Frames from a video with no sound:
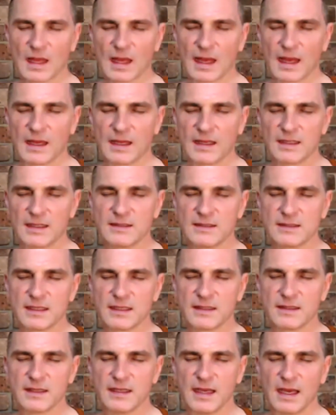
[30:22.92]
And
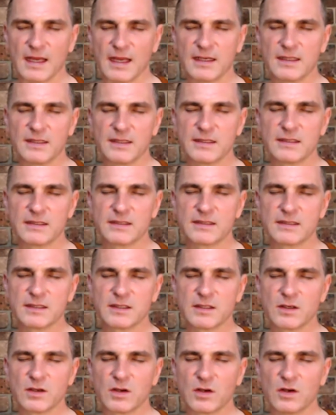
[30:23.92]
at the end
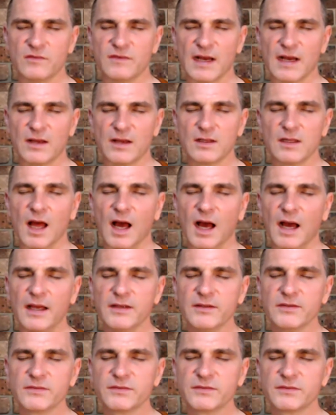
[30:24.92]
of our
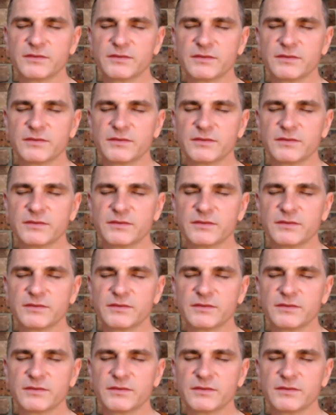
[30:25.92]
life,